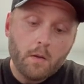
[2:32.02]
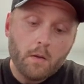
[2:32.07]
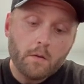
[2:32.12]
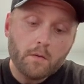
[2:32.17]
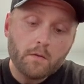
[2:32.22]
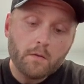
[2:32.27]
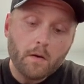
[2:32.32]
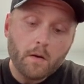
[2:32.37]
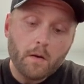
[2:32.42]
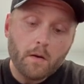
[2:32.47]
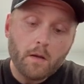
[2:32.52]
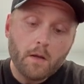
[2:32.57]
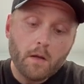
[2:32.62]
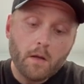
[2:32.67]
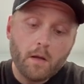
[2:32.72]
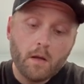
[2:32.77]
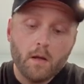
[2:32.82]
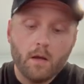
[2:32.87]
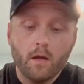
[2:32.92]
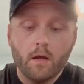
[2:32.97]
Sorry.
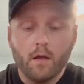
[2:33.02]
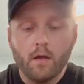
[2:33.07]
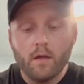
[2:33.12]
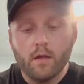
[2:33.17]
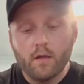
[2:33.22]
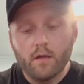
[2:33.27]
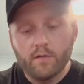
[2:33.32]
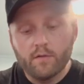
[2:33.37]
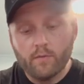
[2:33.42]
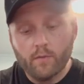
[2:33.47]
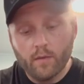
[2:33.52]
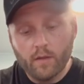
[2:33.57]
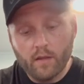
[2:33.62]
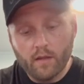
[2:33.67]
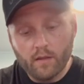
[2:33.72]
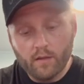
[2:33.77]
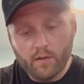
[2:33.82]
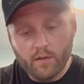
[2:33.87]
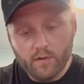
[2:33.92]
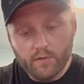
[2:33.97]
So we can
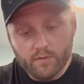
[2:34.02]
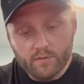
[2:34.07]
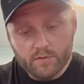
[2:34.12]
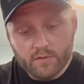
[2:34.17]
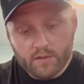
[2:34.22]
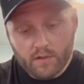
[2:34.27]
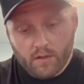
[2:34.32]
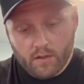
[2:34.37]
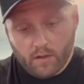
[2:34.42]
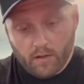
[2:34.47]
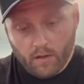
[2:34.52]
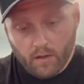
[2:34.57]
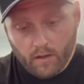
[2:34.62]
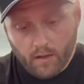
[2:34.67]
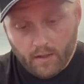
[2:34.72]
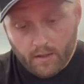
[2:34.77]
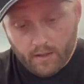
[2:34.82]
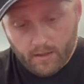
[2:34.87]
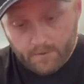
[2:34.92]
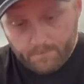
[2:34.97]
get those
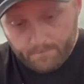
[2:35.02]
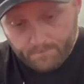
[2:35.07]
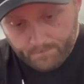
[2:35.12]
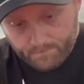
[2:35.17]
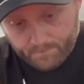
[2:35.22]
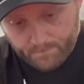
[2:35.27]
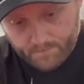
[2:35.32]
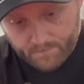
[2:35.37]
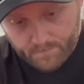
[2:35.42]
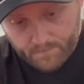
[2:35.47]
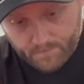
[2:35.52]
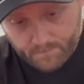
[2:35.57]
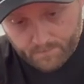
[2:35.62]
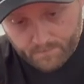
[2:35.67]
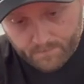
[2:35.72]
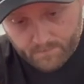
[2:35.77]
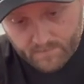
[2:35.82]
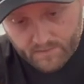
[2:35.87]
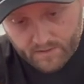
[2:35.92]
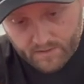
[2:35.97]
all
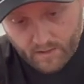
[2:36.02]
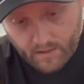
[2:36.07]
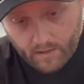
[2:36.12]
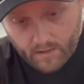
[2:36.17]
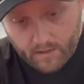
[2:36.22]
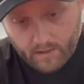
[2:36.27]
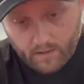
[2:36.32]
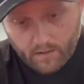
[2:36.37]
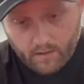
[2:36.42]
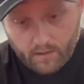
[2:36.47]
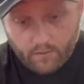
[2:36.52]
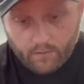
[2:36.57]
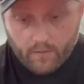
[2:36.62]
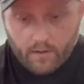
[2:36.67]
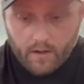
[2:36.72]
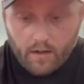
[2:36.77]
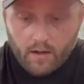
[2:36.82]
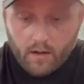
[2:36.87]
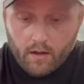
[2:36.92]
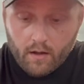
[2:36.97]
scanned in and
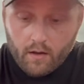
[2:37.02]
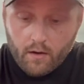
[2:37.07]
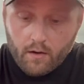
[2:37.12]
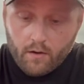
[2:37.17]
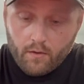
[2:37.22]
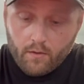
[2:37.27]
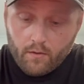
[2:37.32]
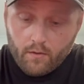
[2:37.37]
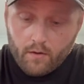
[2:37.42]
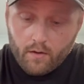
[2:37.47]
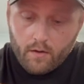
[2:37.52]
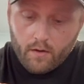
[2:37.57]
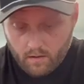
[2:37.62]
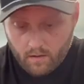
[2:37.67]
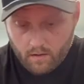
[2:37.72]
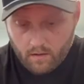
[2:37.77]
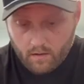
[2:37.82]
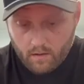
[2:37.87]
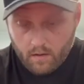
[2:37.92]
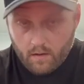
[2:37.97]
ready to go.
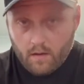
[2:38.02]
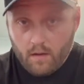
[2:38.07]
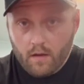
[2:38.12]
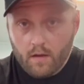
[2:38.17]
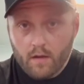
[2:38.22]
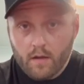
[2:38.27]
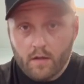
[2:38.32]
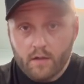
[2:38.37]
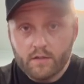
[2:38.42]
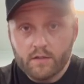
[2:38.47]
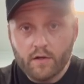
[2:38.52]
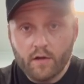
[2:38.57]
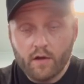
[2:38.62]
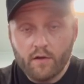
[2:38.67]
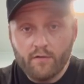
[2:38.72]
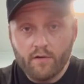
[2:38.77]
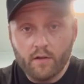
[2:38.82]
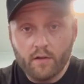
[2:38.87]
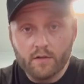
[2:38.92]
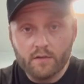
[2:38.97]
Sorry
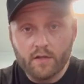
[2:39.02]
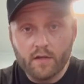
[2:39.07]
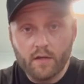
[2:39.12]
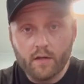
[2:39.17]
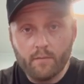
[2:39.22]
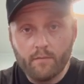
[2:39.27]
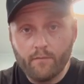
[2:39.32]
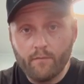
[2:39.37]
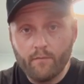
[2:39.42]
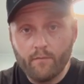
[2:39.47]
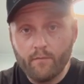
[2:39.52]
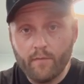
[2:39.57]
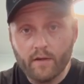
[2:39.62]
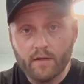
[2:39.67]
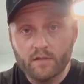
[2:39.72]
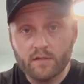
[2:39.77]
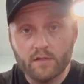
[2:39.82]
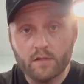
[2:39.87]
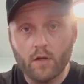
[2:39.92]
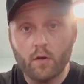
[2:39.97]
if it looks like I'm like
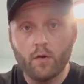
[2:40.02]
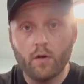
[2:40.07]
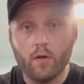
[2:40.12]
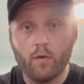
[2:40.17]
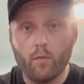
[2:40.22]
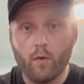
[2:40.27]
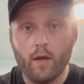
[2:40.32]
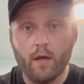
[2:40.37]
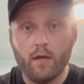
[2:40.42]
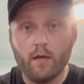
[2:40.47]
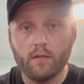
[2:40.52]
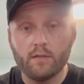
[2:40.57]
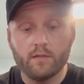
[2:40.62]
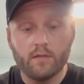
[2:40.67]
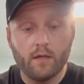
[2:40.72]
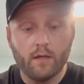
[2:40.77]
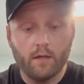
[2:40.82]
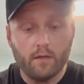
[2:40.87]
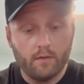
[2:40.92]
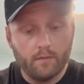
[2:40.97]
soaking wet. It's
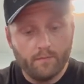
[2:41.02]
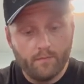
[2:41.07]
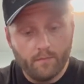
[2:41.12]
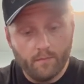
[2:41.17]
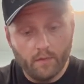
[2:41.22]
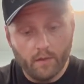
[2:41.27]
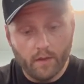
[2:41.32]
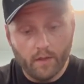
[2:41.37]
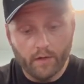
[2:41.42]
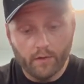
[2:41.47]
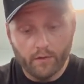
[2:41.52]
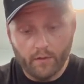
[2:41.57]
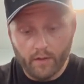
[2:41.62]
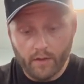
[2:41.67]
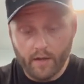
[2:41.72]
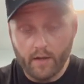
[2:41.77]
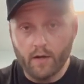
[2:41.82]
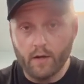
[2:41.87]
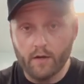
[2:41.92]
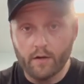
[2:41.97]
like literally
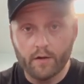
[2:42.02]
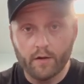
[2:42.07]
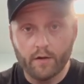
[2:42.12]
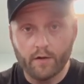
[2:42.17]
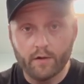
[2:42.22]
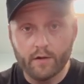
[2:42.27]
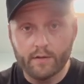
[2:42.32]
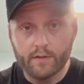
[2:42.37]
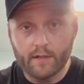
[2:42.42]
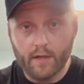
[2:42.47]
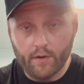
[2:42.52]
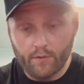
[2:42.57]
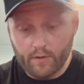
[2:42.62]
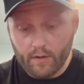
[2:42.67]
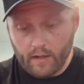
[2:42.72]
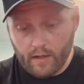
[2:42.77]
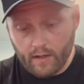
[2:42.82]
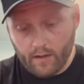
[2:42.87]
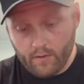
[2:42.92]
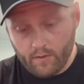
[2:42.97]
like 100 degrees out right
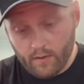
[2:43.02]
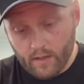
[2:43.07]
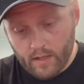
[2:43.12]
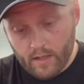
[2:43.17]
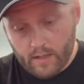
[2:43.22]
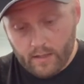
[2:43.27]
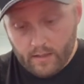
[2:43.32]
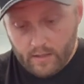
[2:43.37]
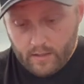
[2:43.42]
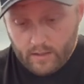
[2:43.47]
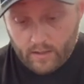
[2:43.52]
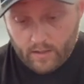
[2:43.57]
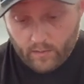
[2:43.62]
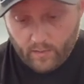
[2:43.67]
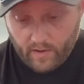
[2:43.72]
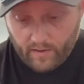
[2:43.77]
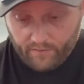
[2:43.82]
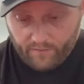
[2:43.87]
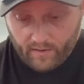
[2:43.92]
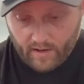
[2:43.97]
now. We
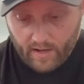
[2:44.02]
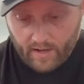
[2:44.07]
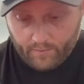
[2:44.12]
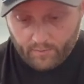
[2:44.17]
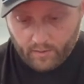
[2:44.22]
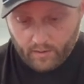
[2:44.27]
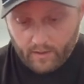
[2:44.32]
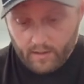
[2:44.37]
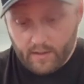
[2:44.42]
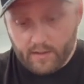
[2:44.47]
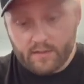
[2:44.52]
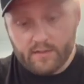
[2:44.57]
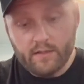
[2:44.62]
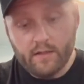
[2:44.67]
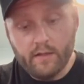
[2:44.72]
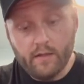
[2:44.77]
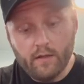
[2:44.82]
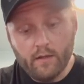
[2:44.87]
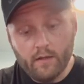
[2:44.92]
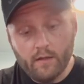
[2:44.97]
have not put the
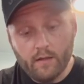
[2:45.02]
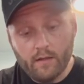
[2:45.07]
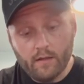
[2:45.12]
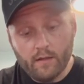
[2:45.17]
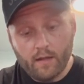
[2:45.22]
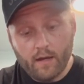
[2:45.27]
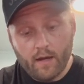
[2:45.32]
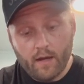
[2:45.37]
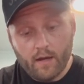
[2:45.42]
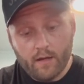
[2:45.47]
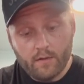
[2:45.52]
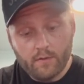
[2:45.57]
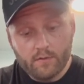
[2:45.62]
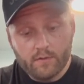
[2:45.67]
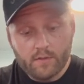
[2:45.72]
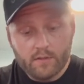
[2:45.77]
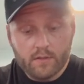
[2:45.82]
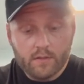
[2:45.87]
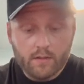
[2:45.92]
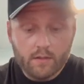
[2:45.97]
AC in at the
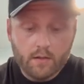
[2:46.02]
house.